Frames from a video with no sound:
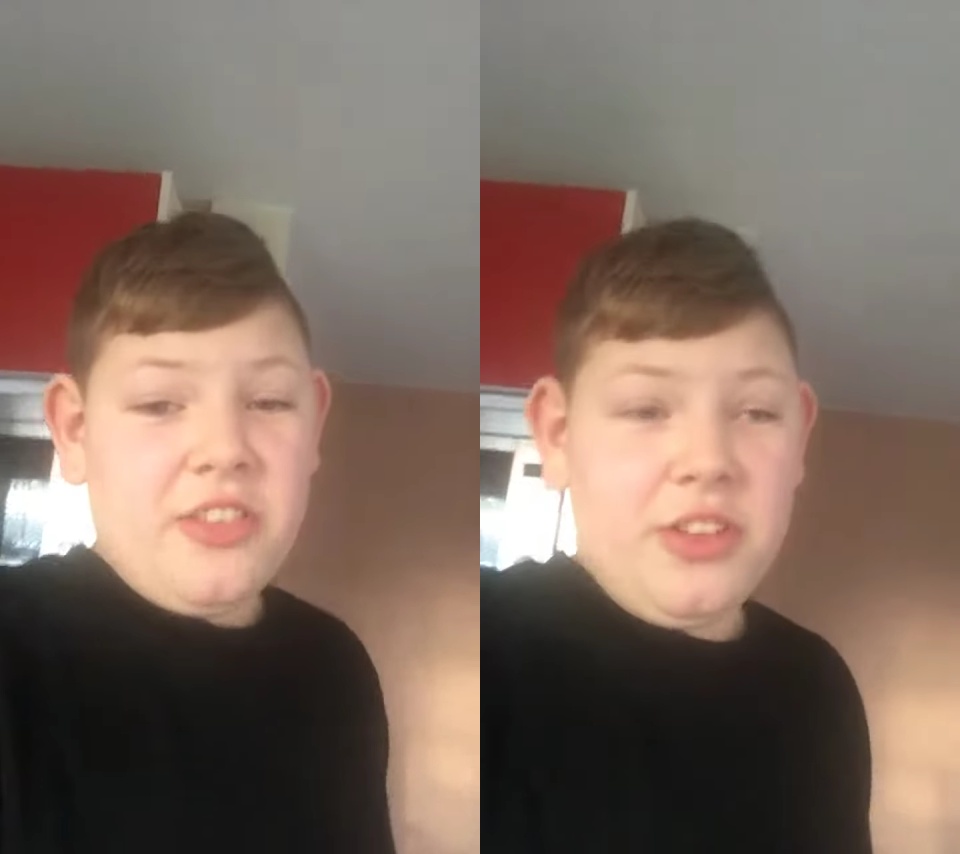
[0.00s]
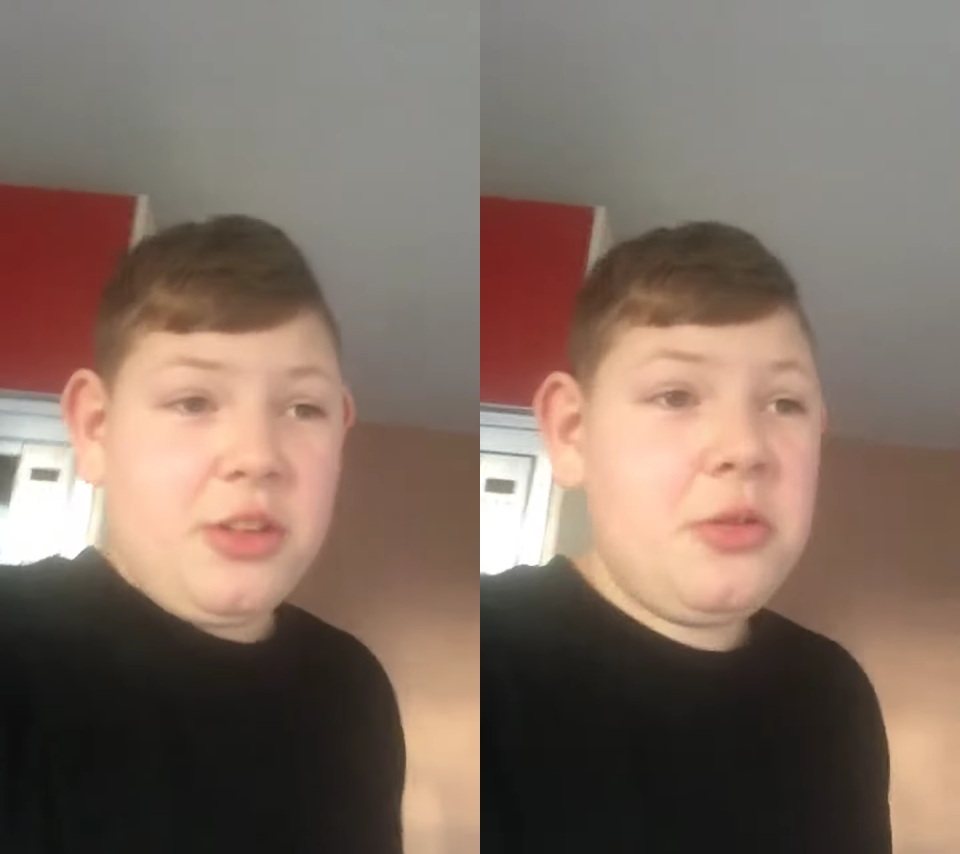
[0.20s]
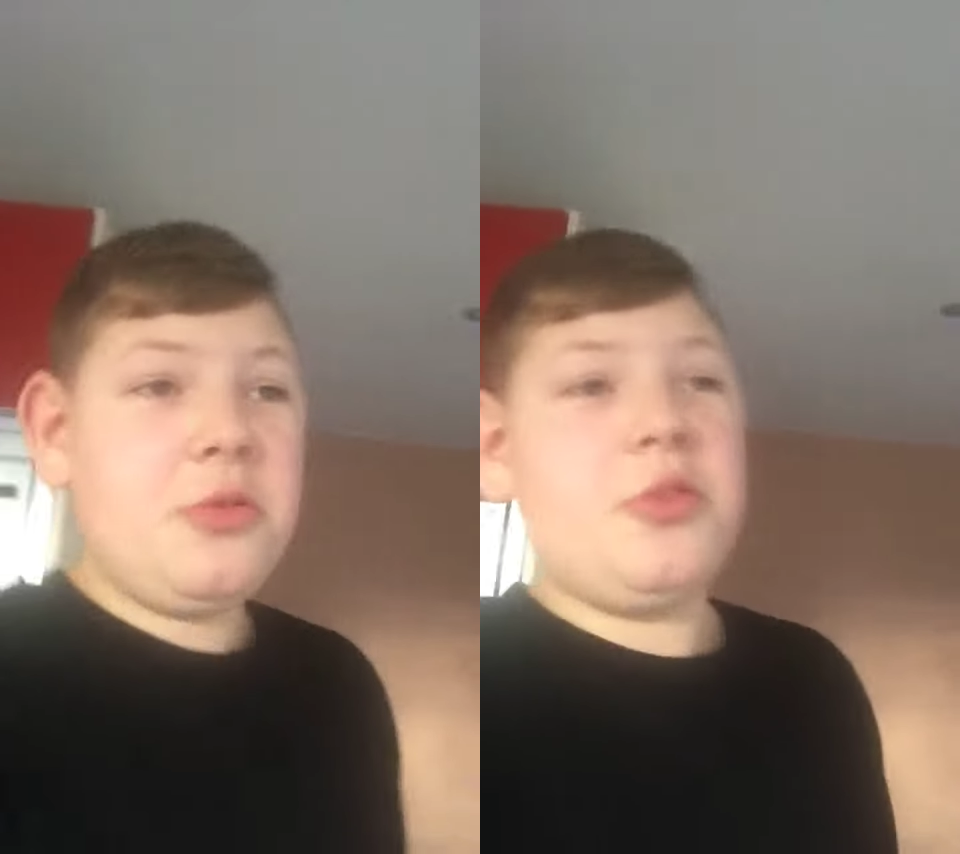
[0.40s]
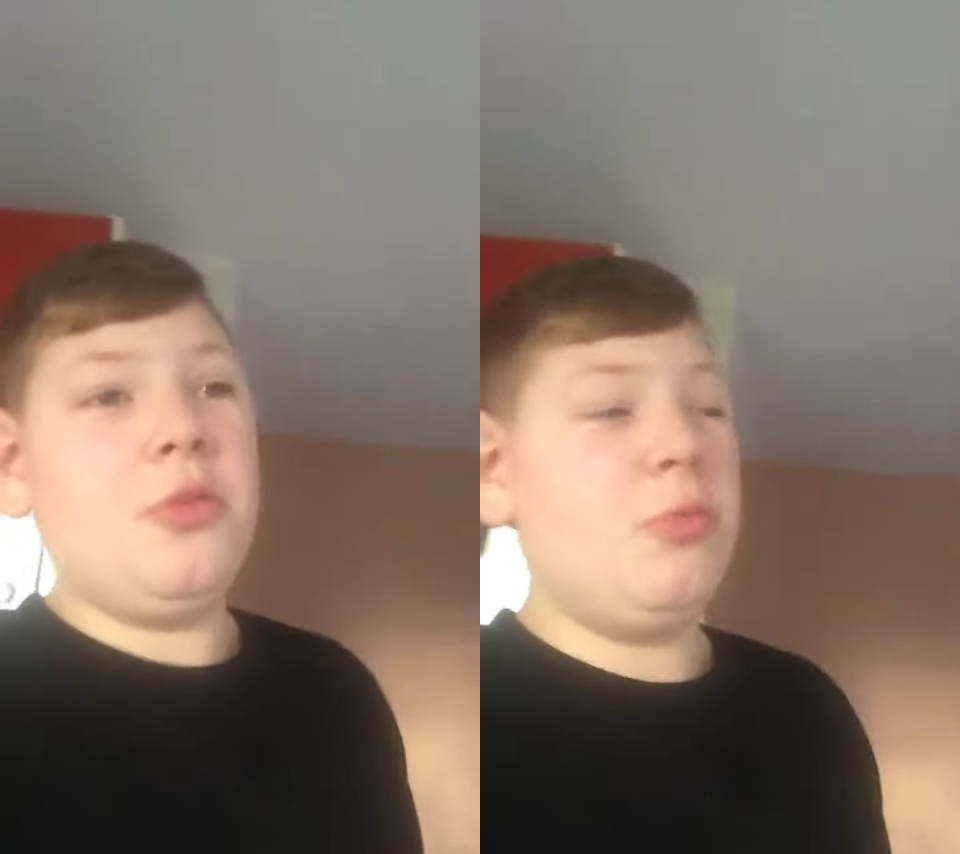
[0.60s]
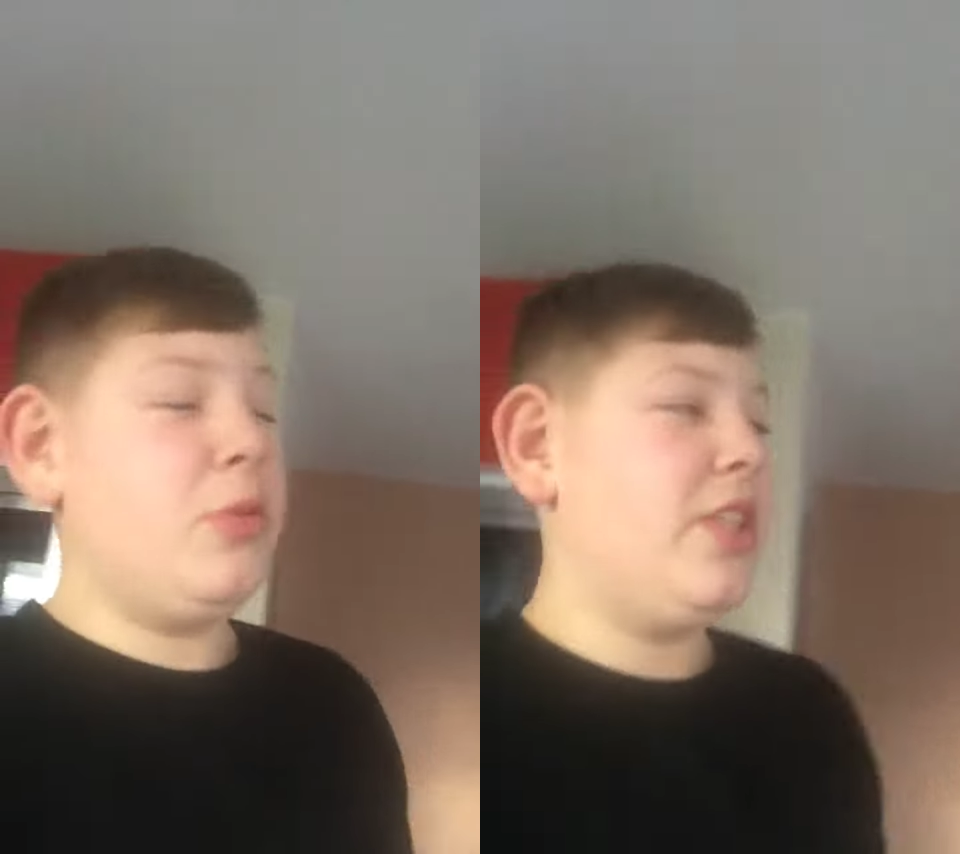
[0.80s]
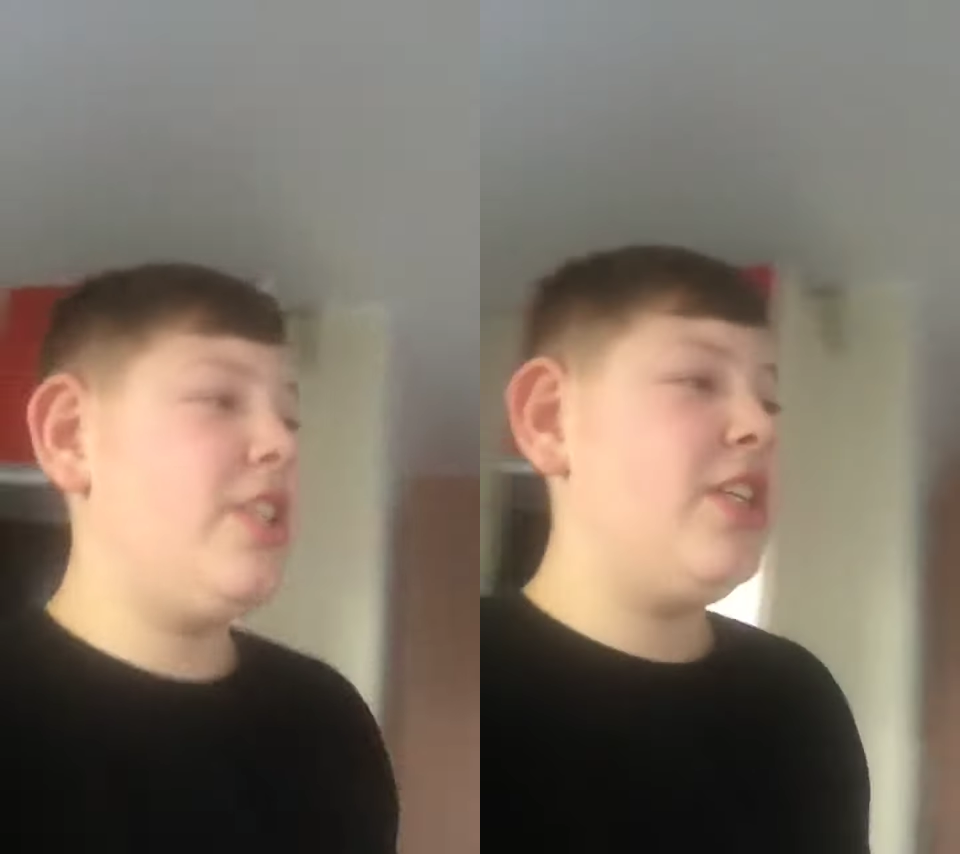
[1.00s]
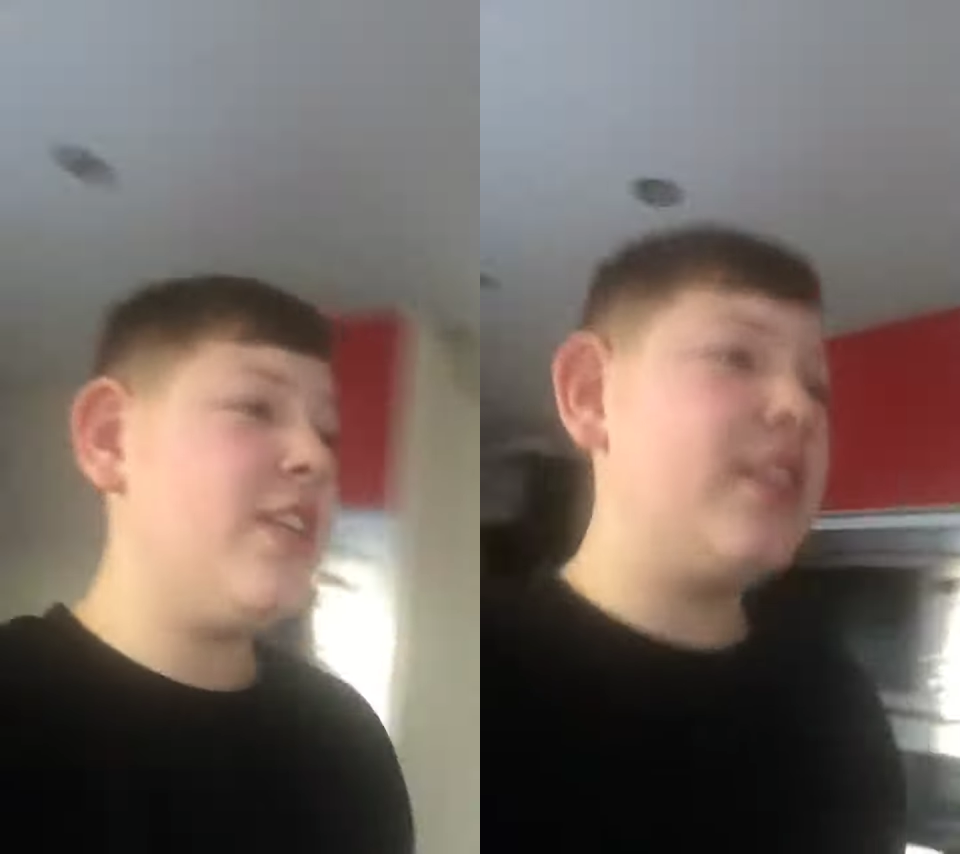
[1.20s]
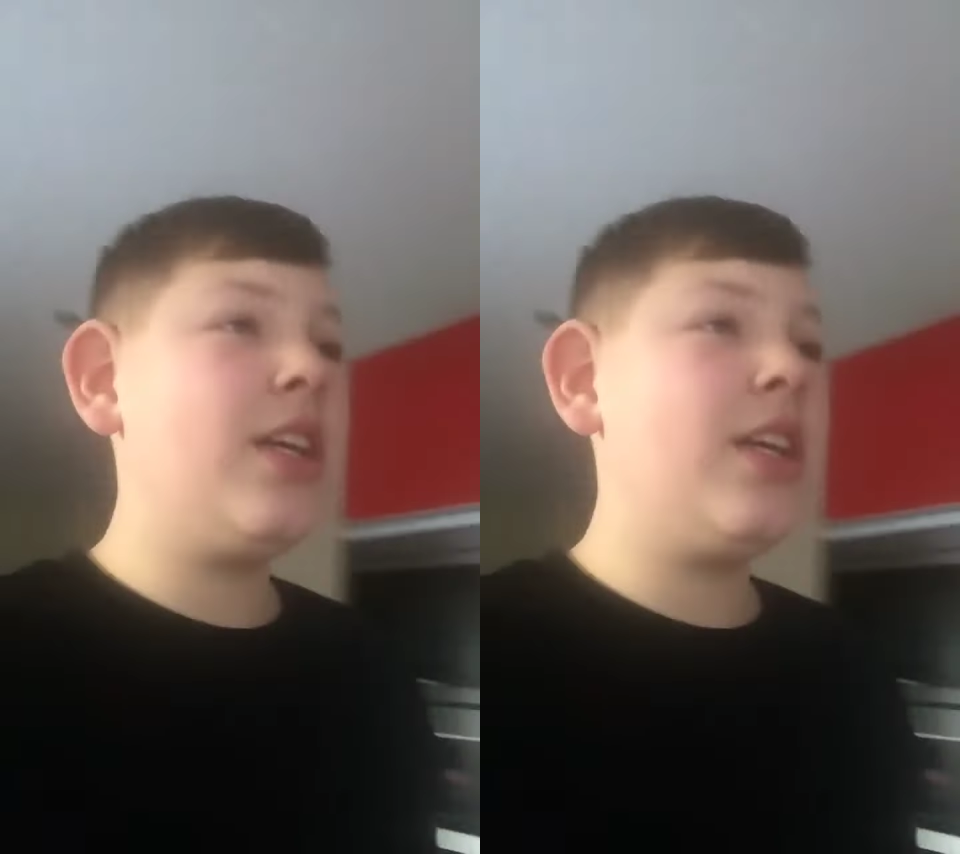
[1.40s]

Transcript: on YouTube, which,